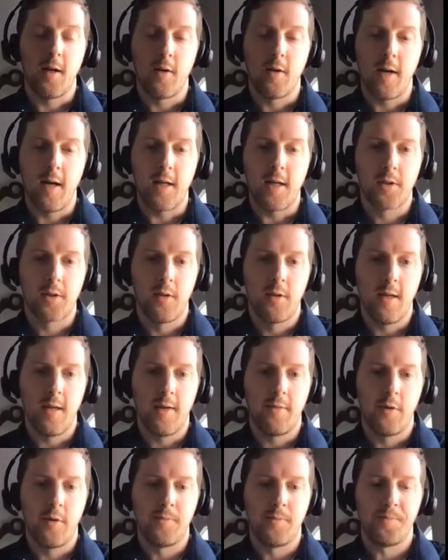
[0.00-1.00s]
the international
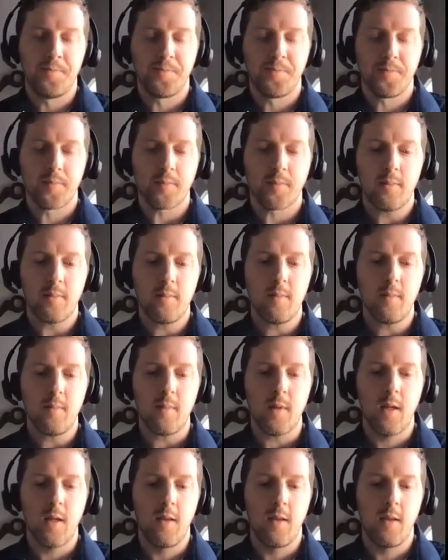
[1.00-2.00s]
level,
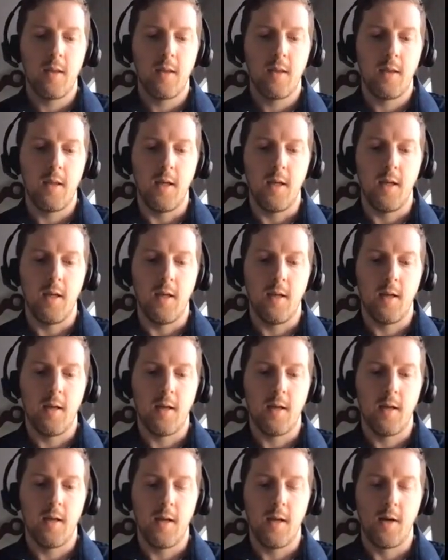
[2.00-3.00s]
the
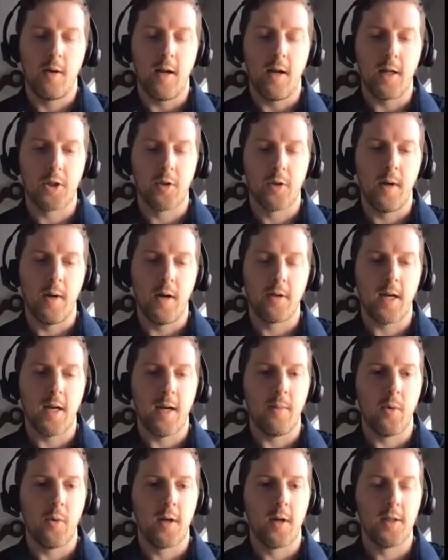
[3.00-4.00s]
International
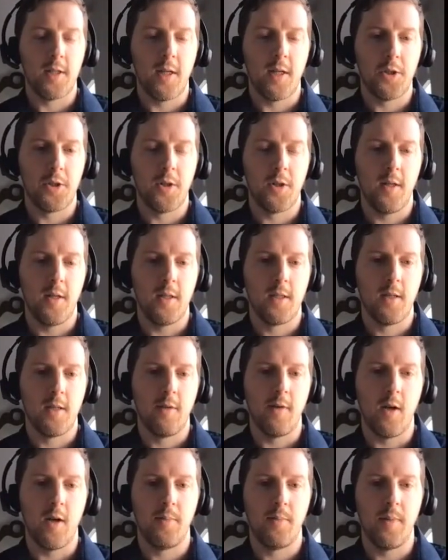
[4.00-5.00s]
Maritime Organization is
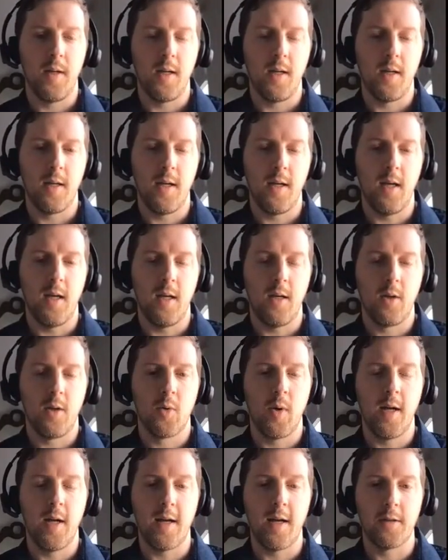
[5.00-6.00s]
developing a
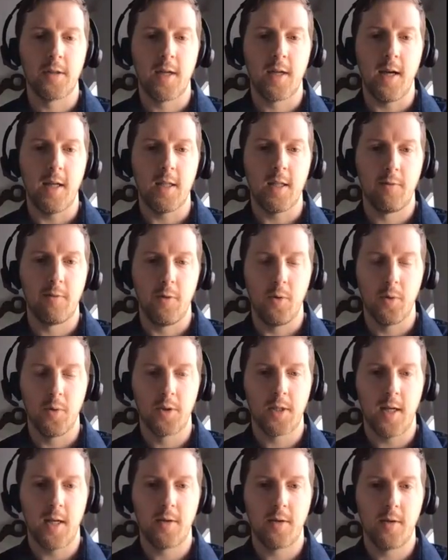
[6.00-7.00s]
greenhouse gas fuel
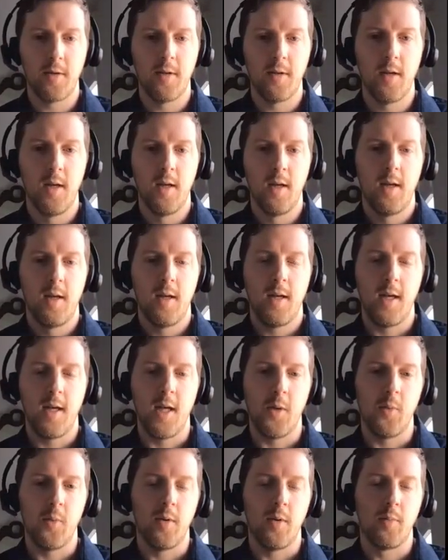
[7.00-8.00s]
standard.
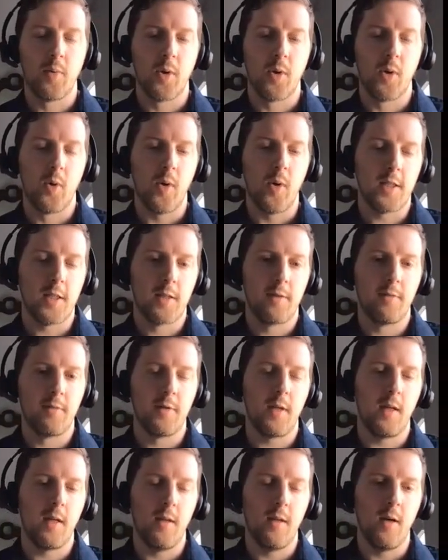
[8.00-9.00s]
It will
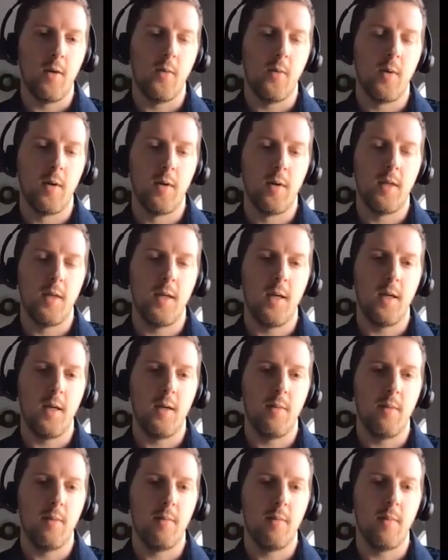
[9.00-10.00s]
progressively lower
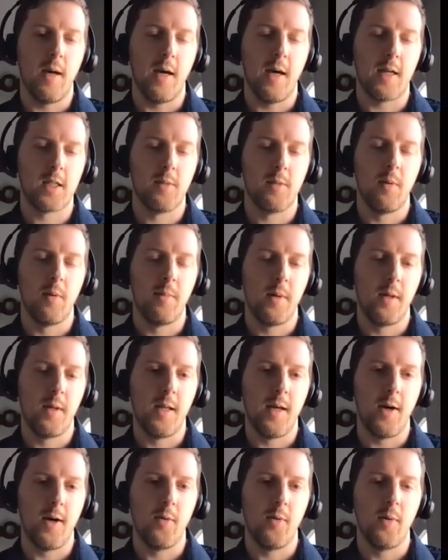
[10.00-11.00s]
the maximum
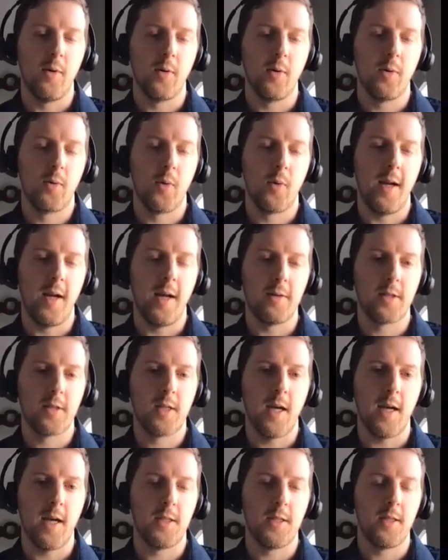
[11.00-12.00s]
allowable greenhouse
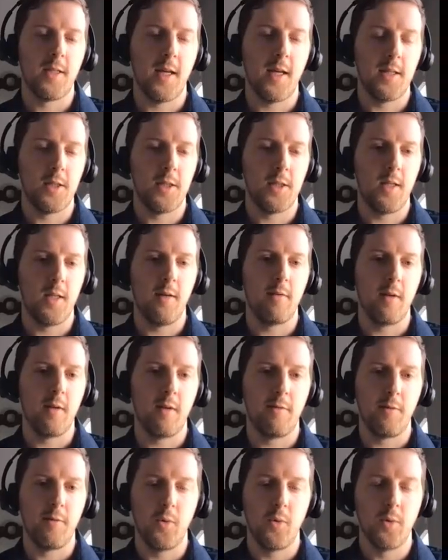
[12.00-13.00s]
gas intensity of
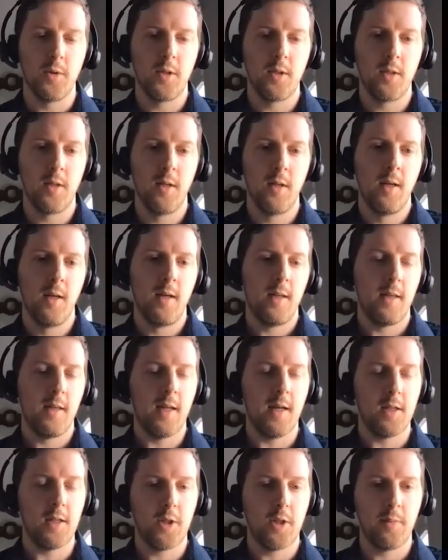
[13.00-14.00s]
the fuels
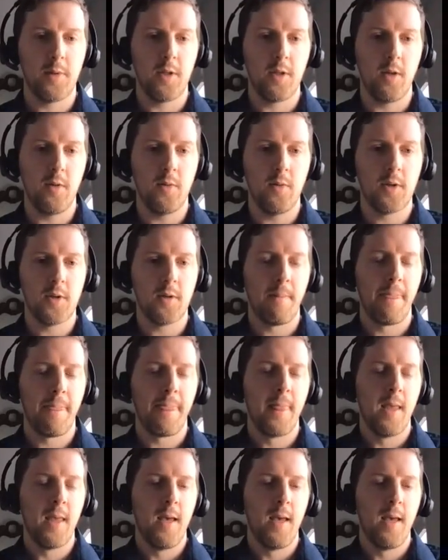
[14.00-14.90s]
that ships use.